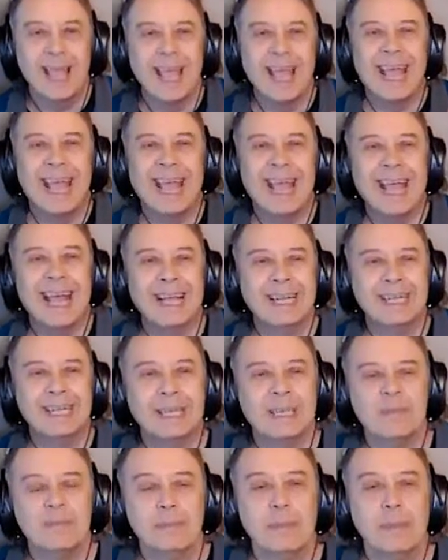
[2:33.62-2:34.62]
And
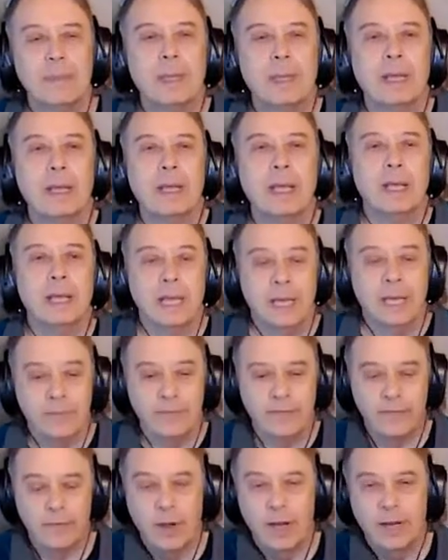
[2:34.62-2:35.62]
in
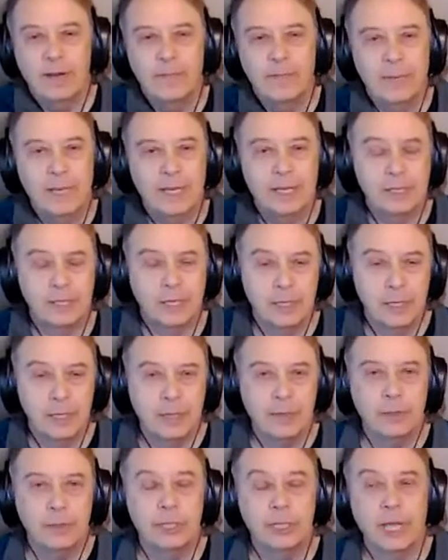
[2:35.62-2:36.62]
front of me is
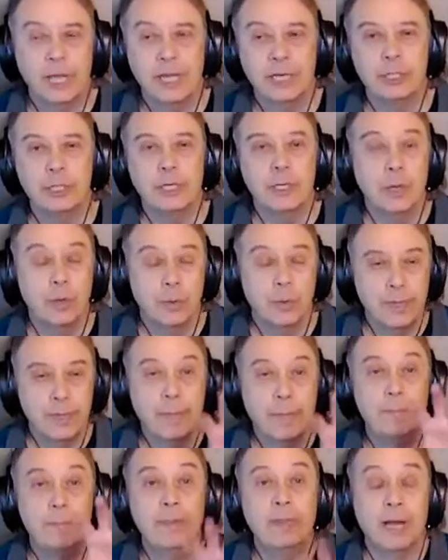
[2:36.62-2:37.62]
another station with
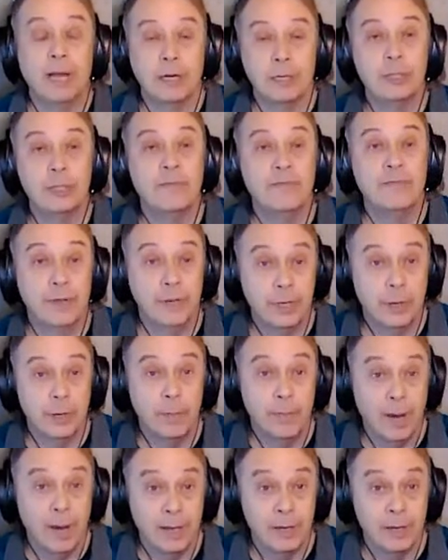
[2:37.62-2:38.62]
a larger video
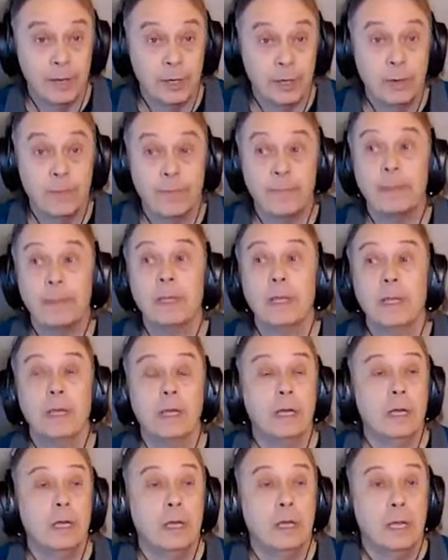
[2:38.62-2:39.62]
monitor
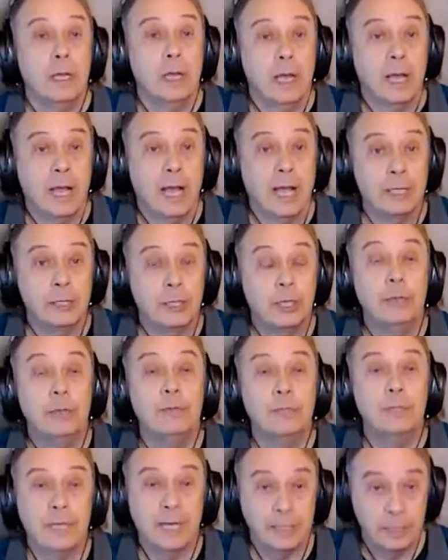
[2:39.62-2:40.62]
and two
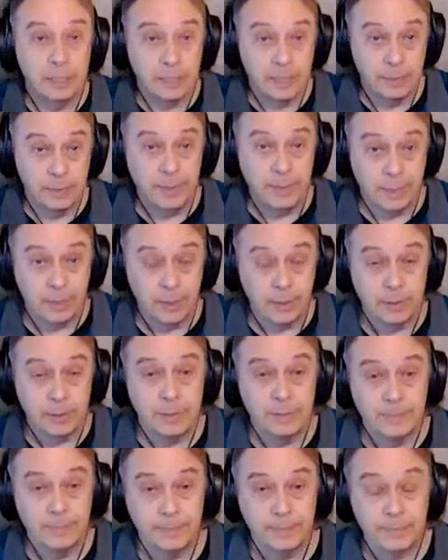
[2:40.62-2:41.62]
sets of speakers.
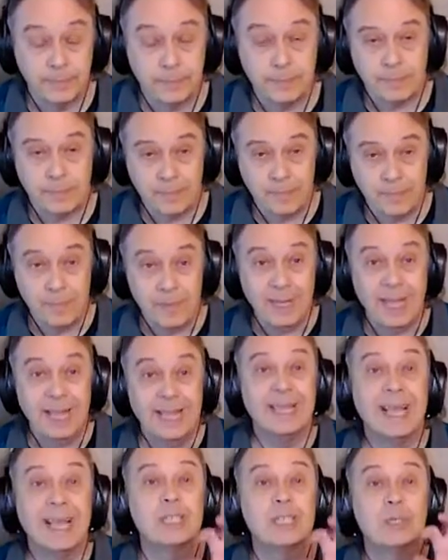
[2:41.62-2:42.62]

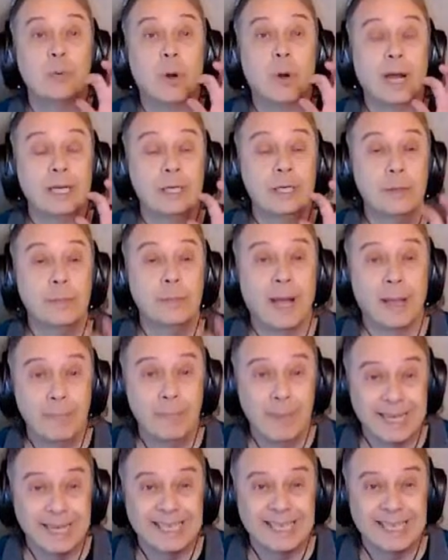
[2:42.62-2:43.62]
That's where I do my
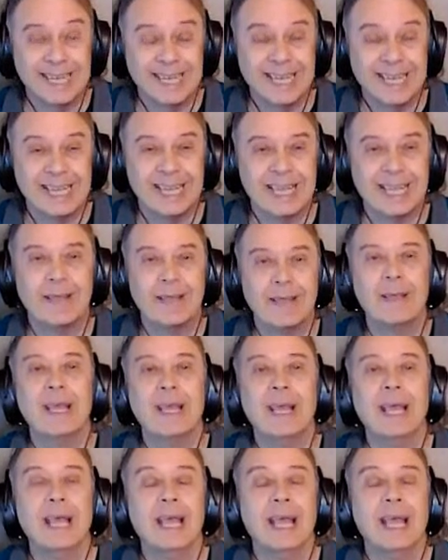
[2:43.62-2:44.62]
mixing
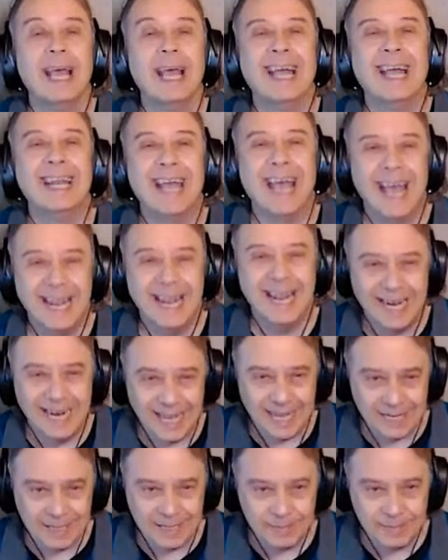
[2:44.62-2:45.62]
and
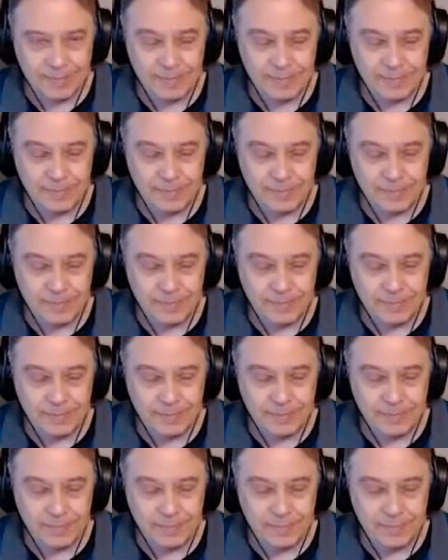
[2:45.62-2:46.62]
editing
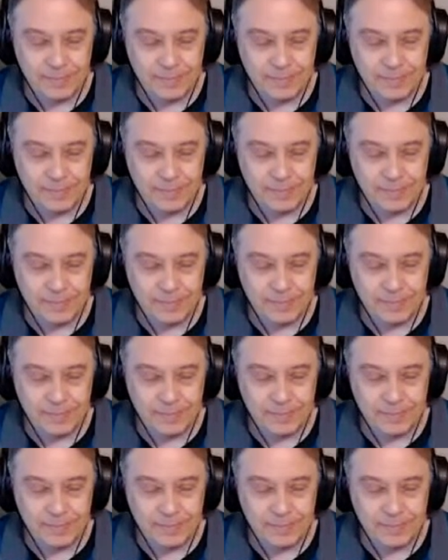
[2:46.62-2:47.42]
in this space.